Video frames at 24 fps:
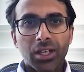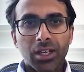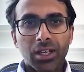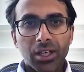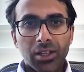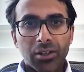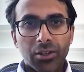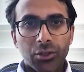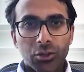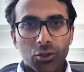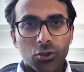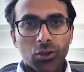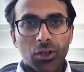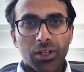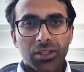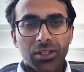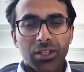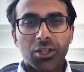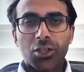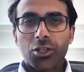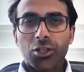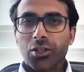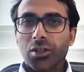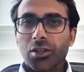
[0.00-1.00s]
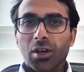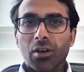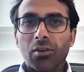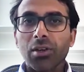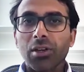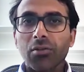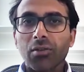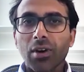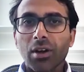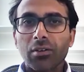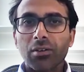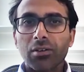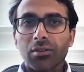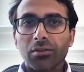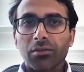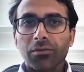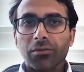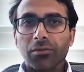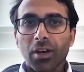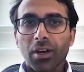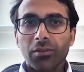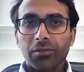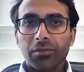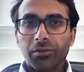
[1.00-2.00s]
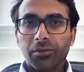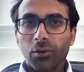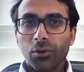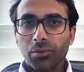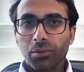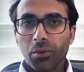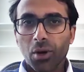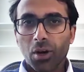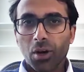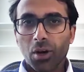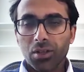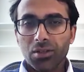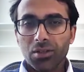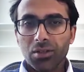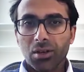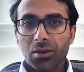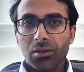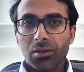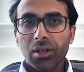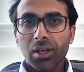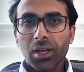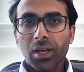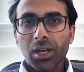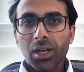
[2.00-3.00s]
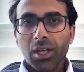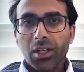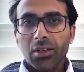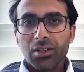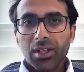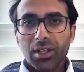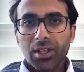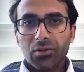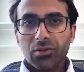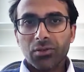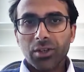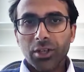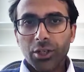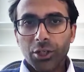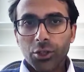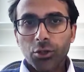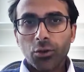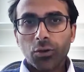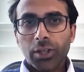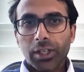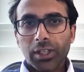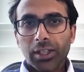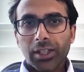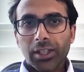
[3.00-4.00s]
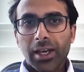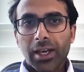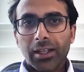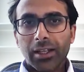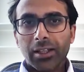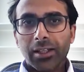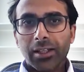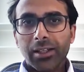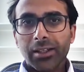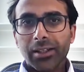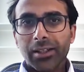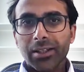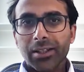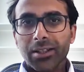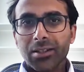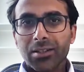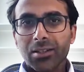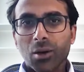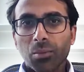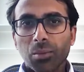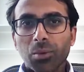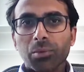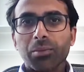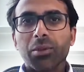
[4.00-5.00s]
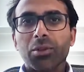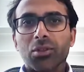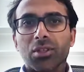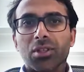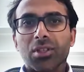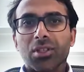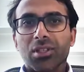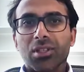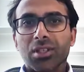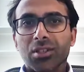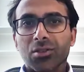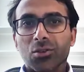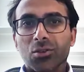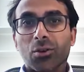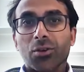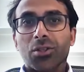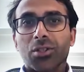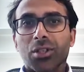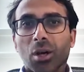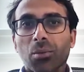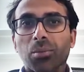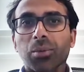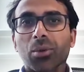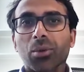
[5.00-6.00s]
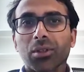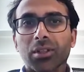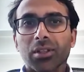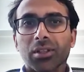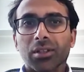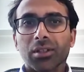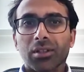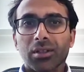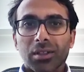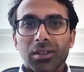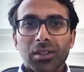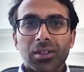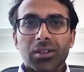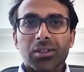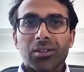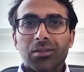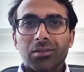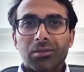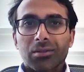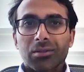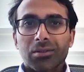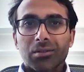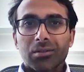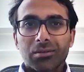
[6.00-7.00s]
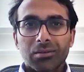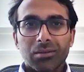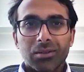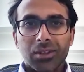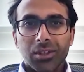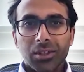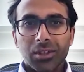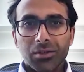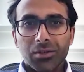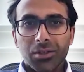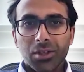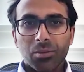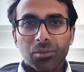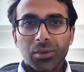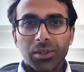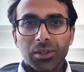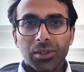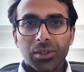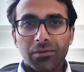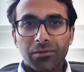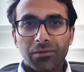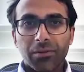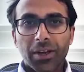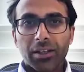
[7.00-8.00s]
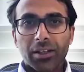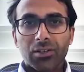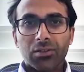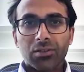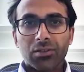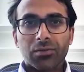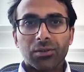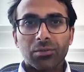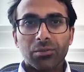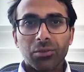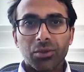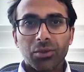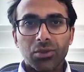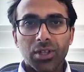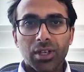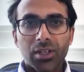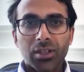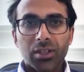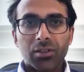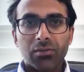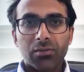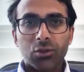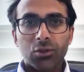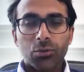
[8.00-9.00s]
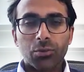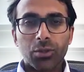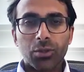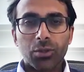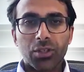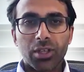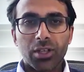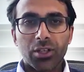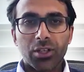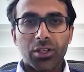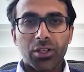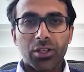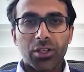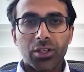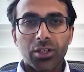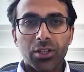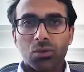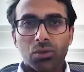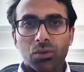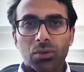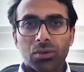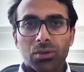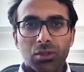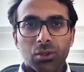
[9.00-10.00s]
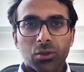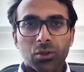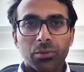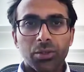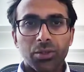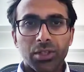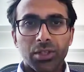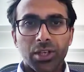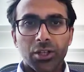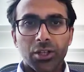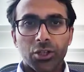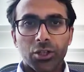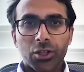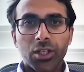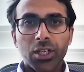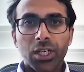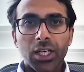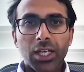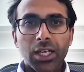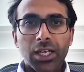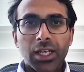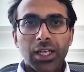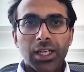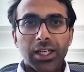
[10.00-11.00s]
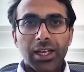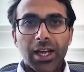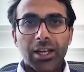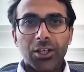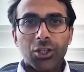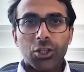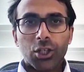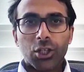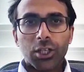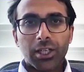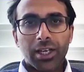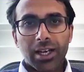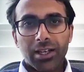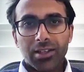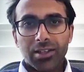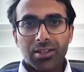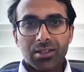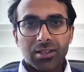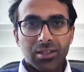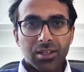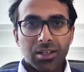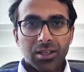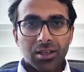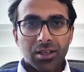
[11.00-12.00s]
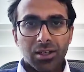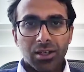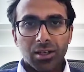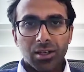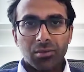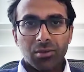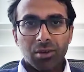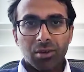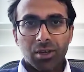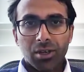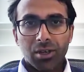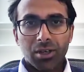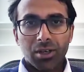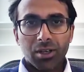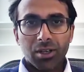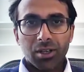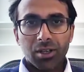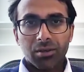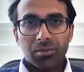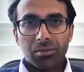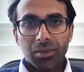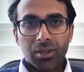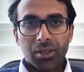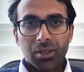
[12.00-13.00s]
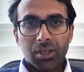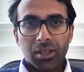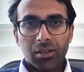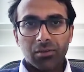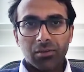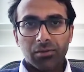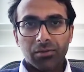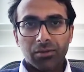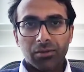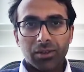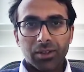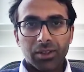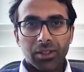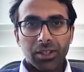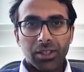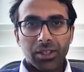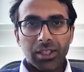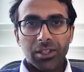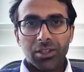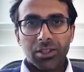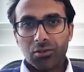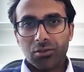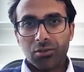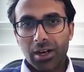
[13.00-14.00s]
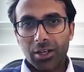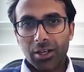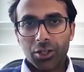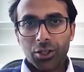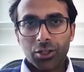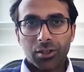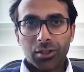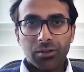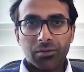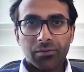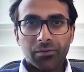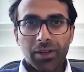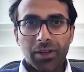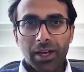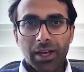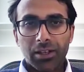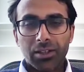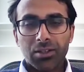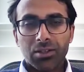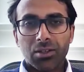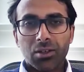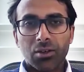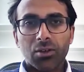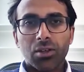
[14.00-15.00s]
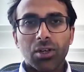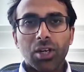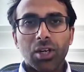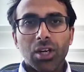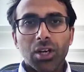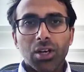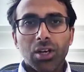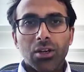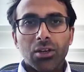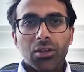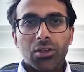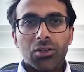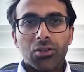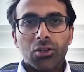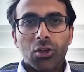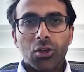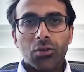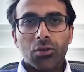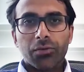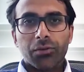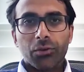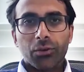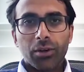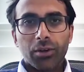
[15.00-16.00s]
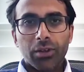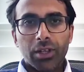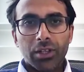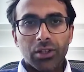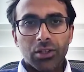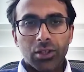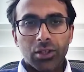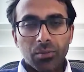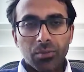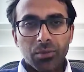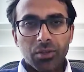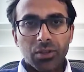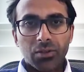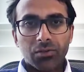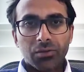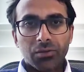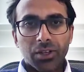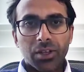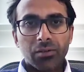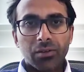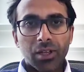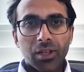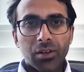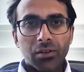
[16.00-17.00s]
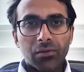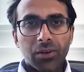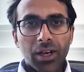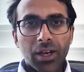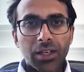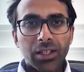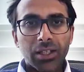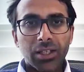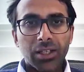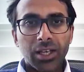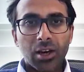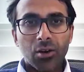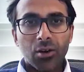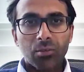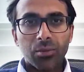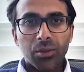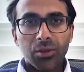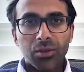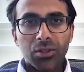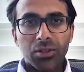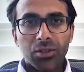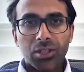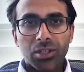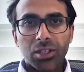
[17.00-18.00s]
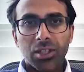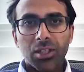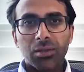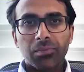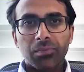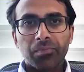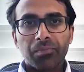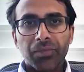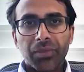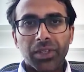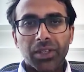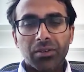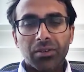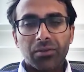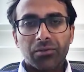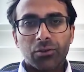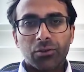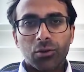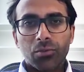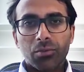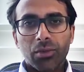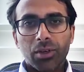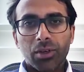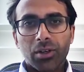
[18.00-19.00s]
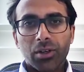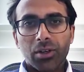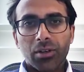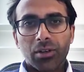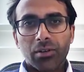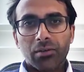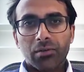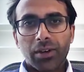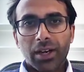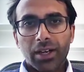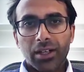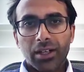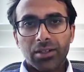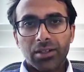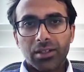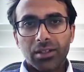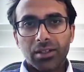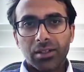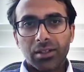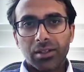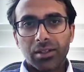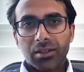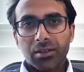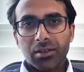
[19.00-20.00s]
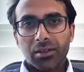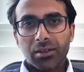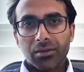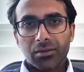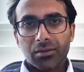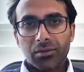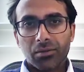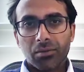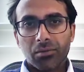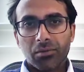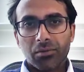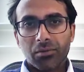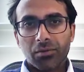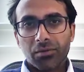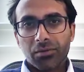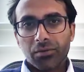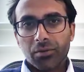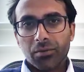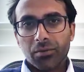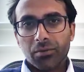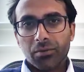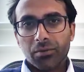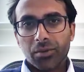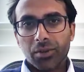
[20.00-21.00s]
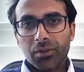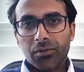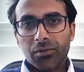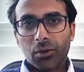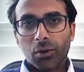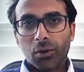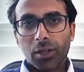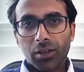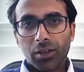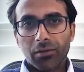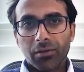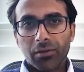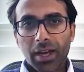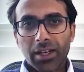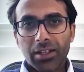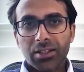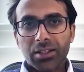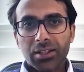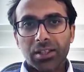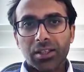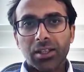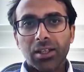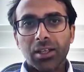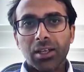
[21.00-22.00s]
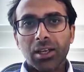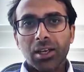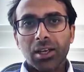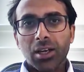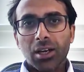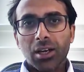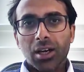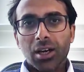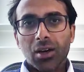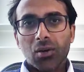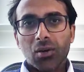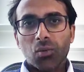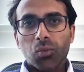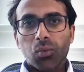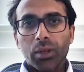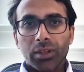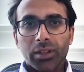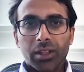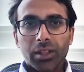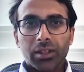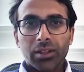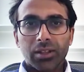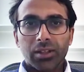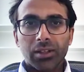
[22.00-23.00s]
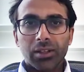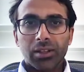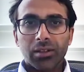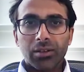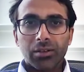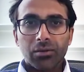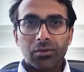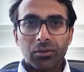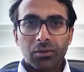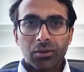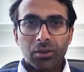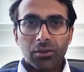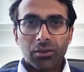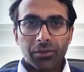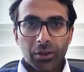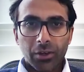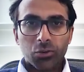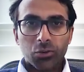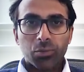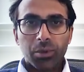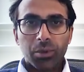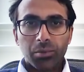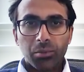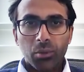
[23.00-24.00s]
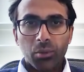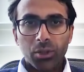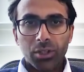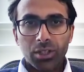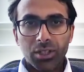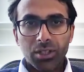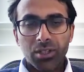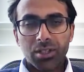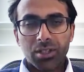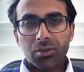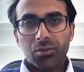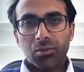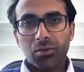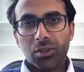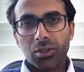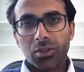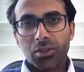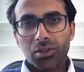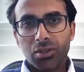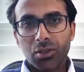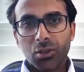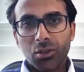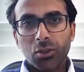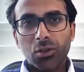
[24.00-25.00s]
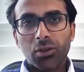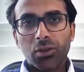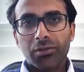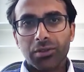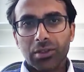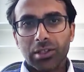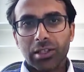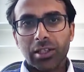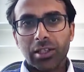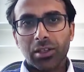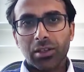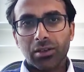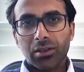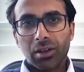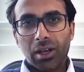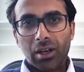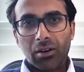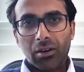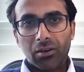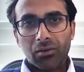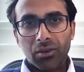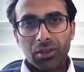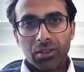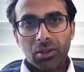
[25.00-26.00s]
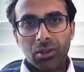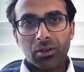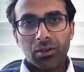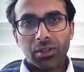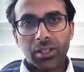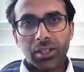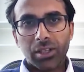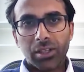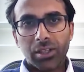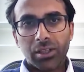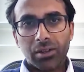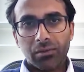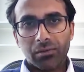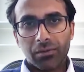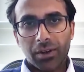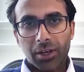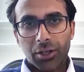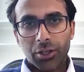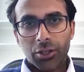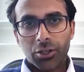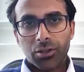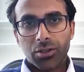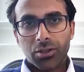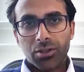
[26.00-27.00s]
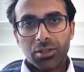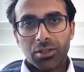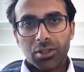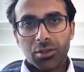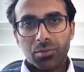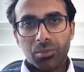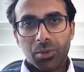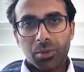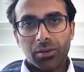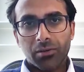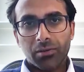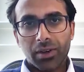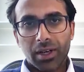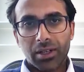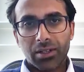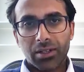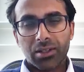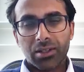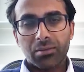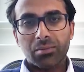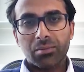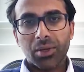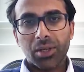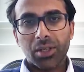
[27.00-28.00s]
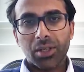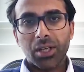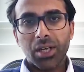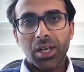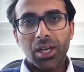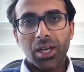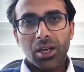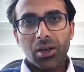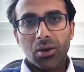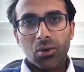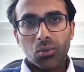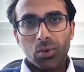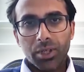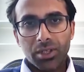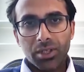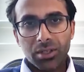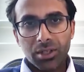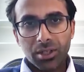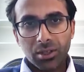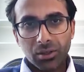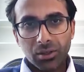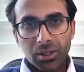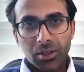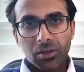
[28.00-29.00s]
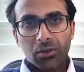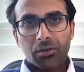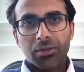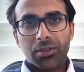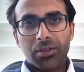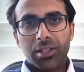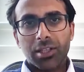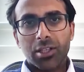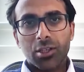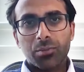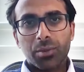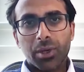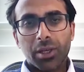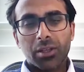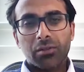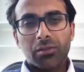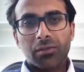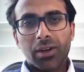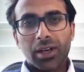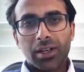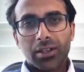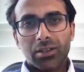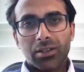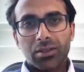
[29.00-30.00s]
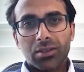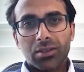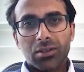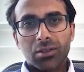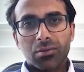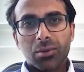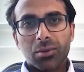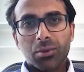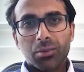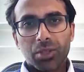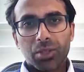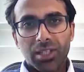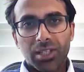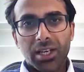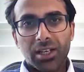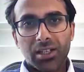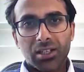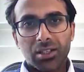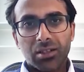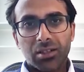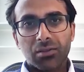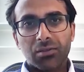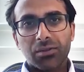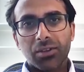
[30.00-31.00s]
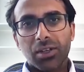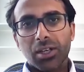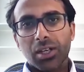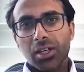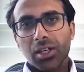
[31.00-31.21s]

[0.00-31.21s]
uh, neutralization only around the fivefold mark. So so that's reassuring that th this double mutant is not double the you know double the effect of the muta individual mutations or the single mutation. It actually has a, a, a, a kind of uh, interaction effect. So so for in terms of evading our immunity, from vaccine uh, from from following a vaccine. Uh, we think that the, the effect will be modest. It could still obviously uh, result in infections despite vaccine, but we still obviously expect the vaccines to be protective